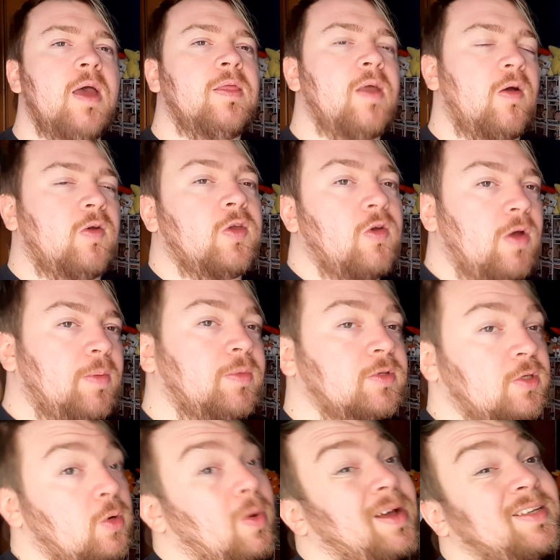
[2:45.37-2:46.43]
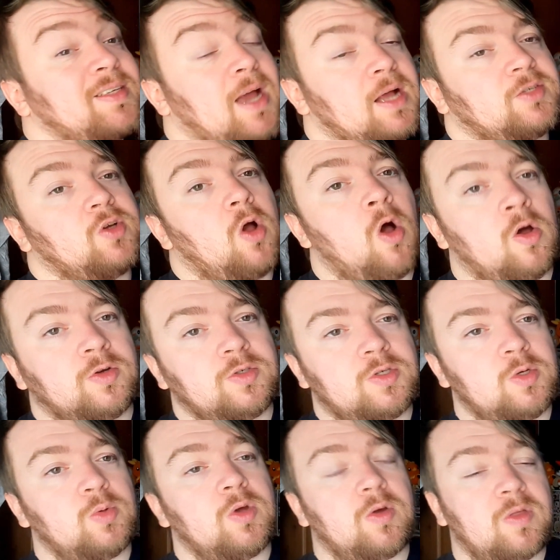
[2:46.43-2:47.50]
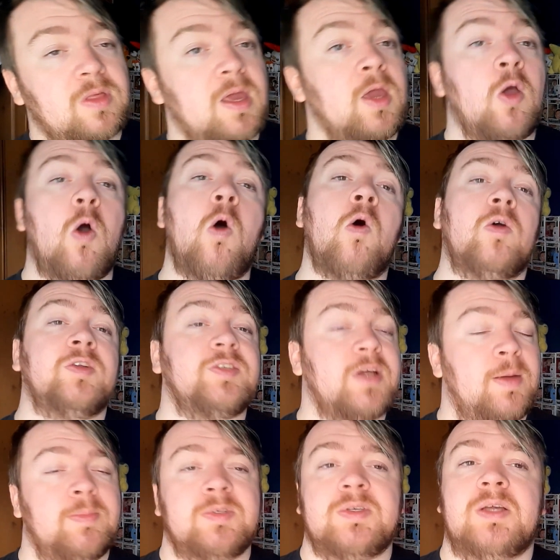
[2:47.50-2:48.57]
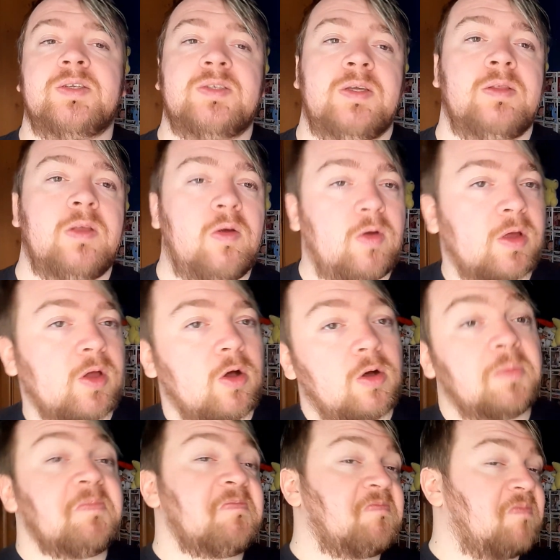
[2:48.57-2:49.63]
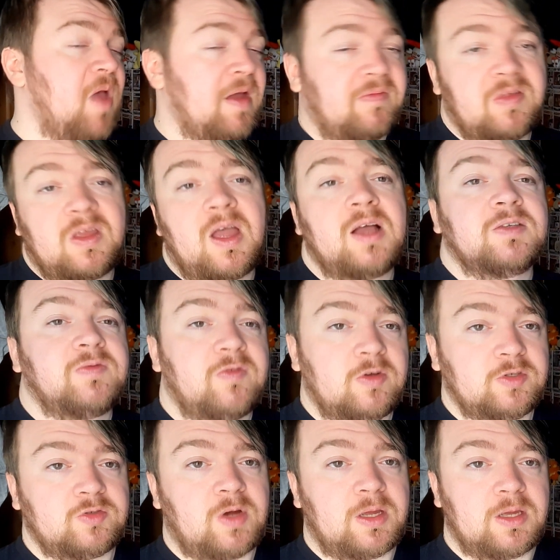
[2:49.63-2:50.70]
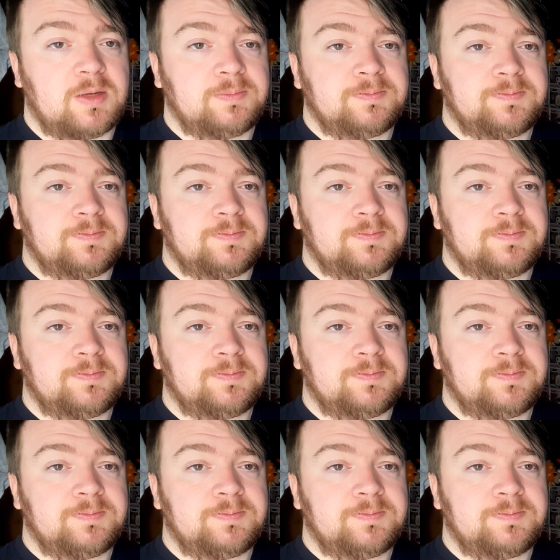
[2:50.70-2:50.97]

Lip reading: that you're able to attach onto your thing, or enchantments that sit there and go, everything has First Strike.